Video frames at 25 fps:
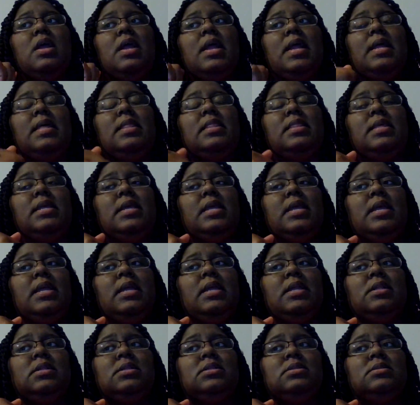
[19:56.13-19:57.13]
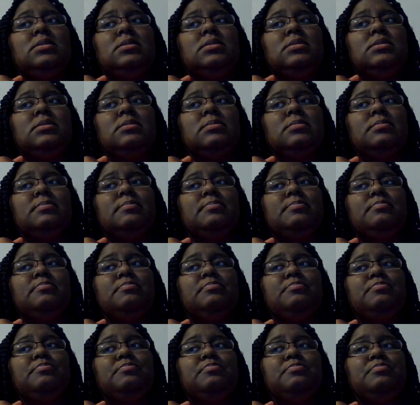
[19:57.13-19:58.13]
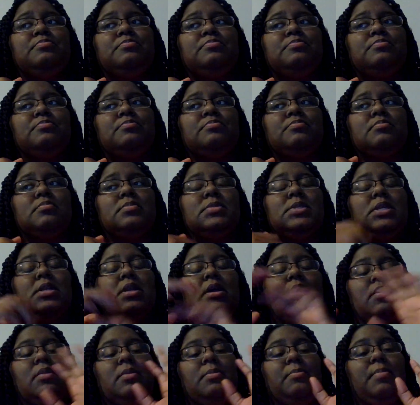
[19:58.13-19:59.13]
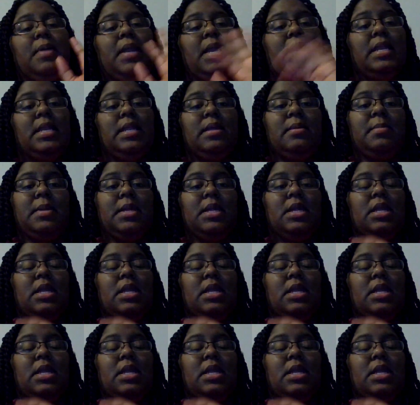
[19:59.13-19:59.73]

And then, you know, pandemic